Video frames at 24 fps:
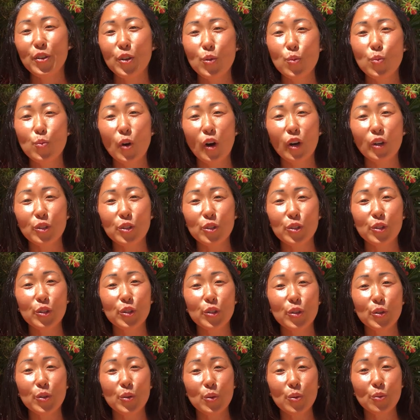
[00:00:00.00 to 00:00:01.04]
you want
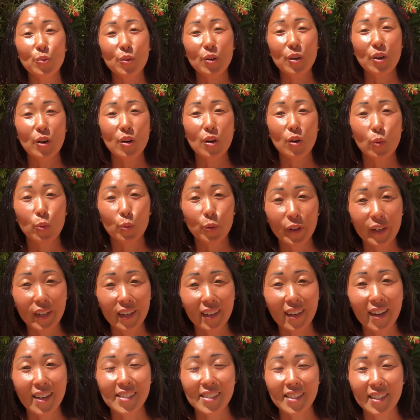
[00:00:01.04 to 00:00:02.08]
to
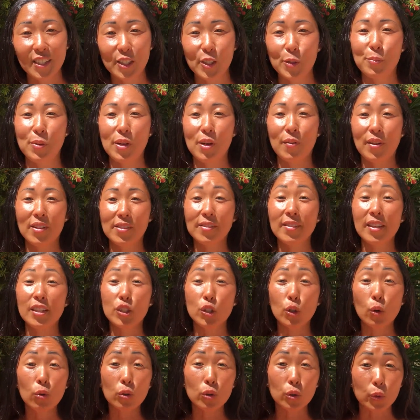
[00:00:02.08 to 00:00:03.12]
realize and experience that
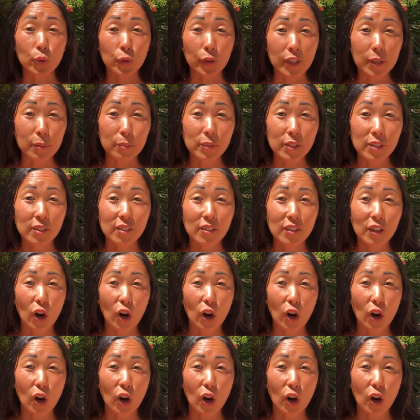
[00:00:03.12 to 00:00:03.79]
your dreams